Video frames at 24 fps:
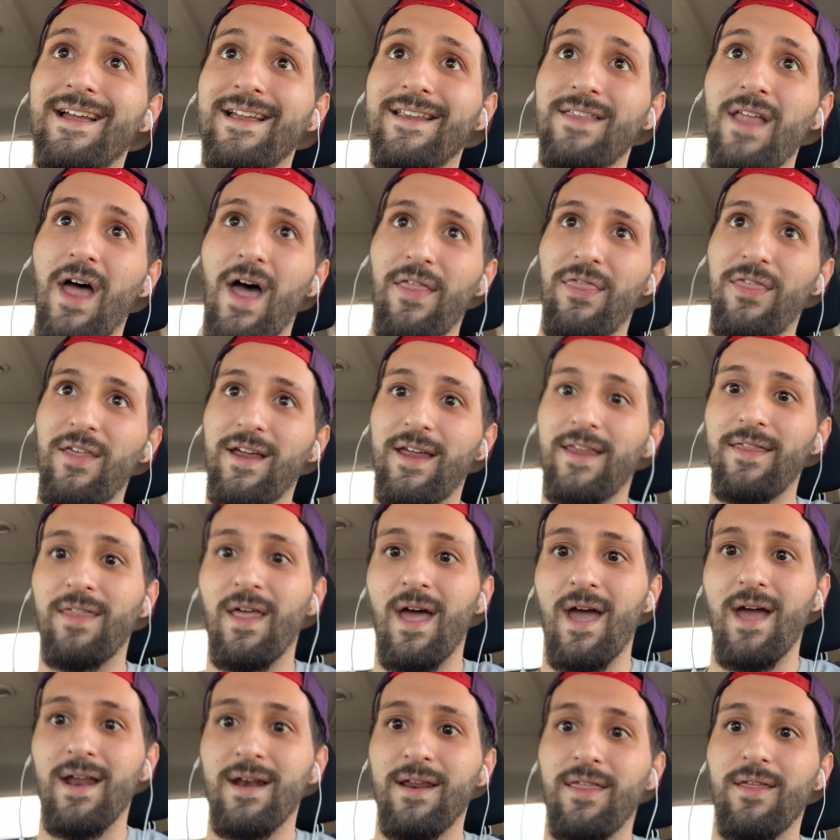Not thinking
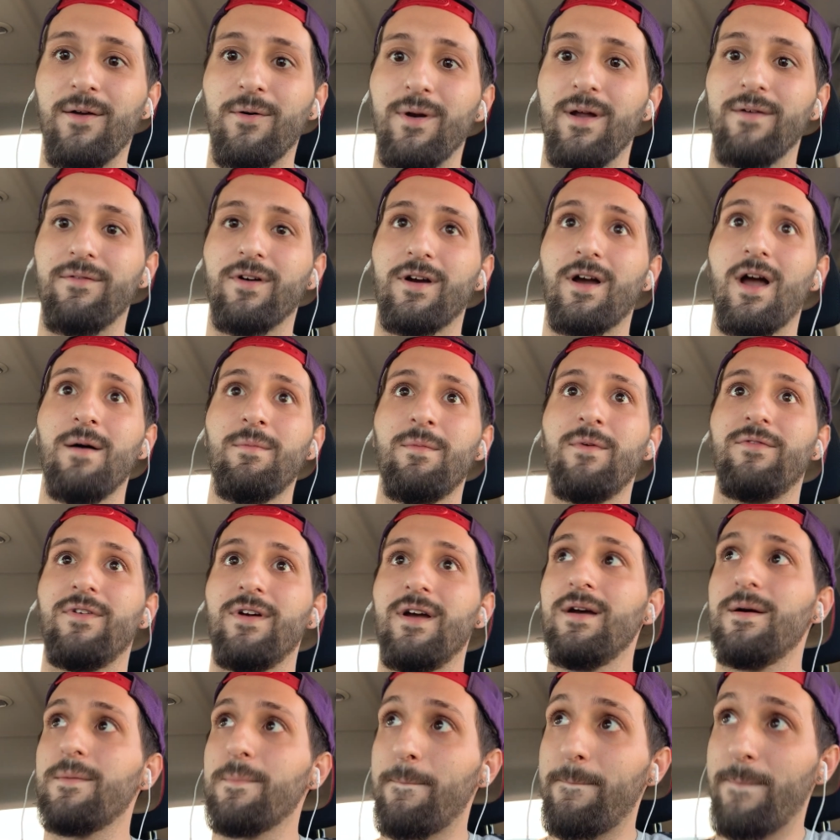that anything would ever come of
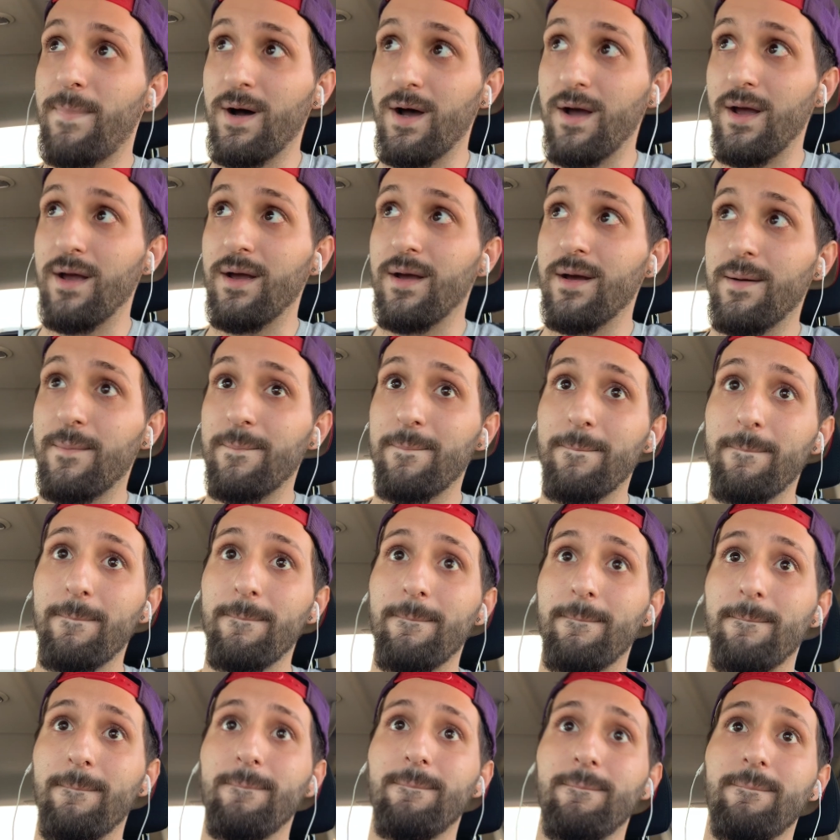it, but
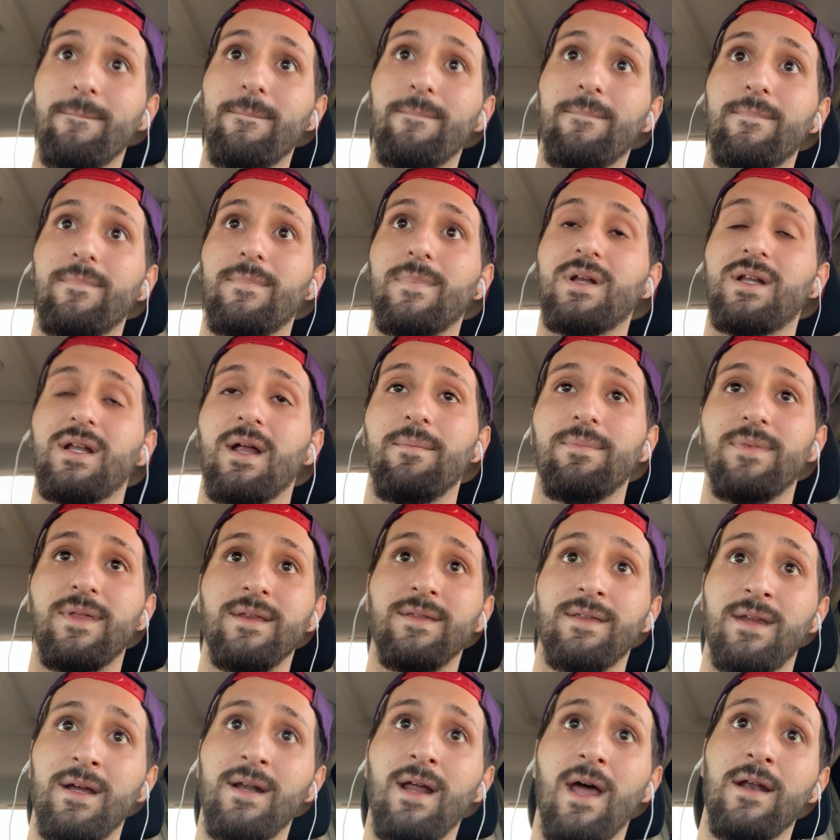something
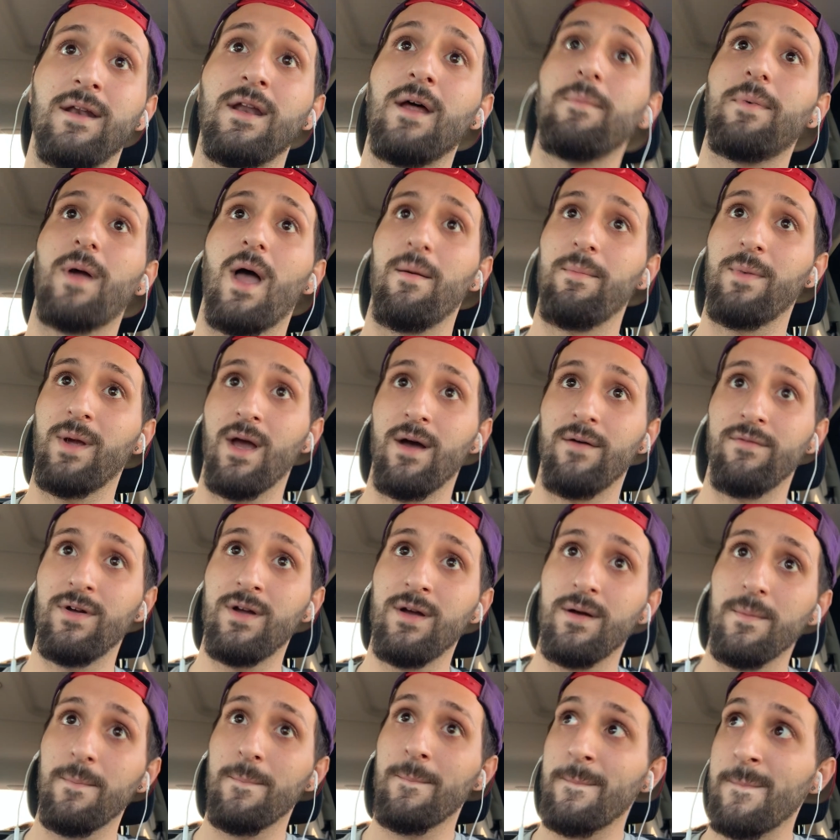did end up coming of it.
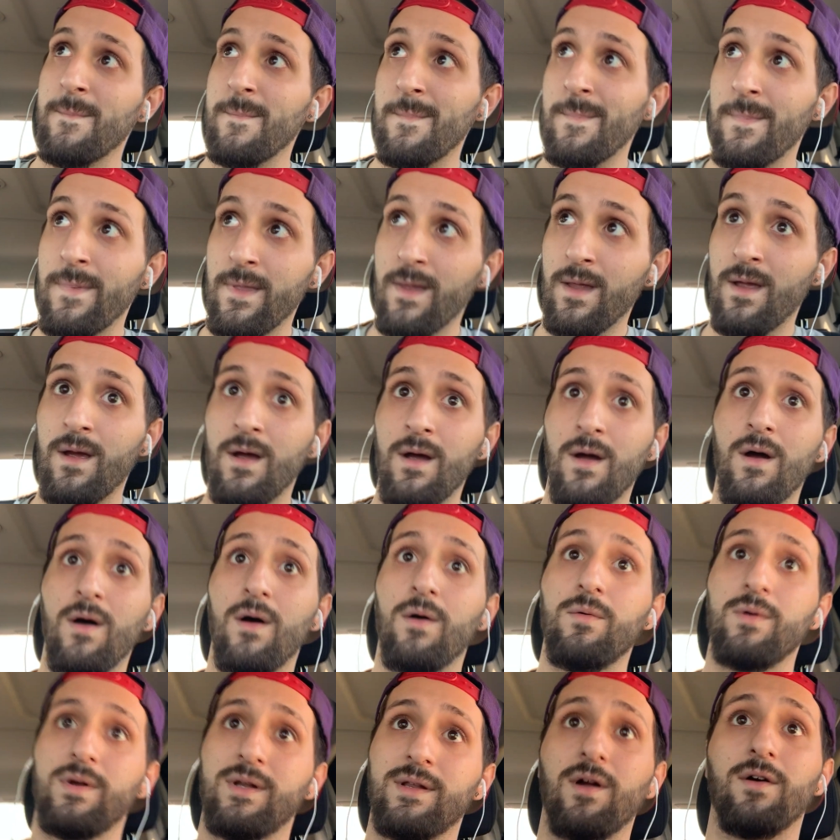
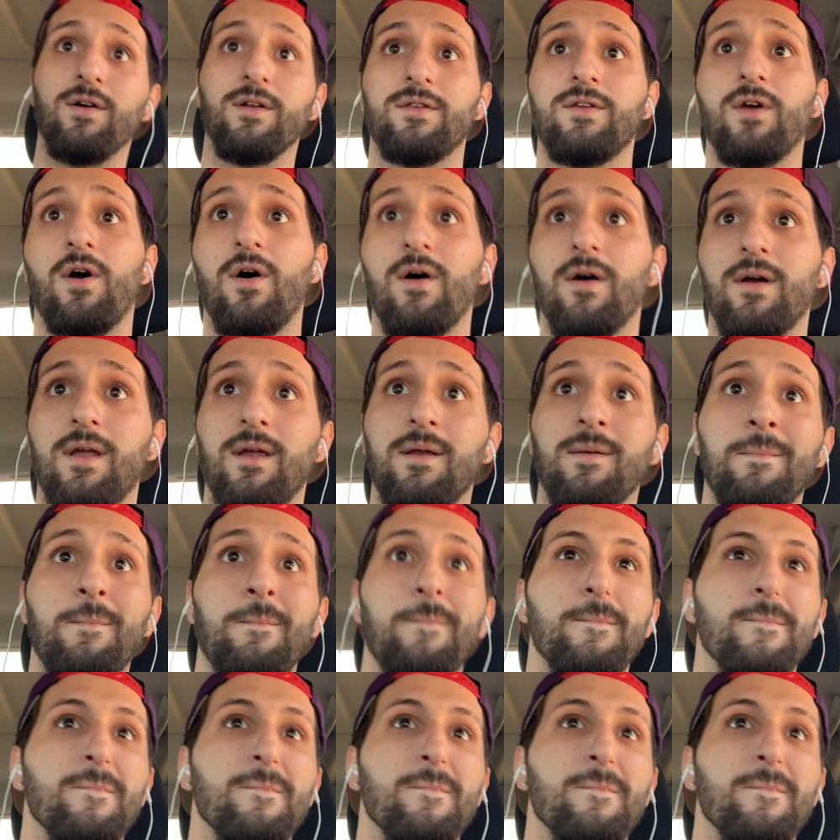We started talking,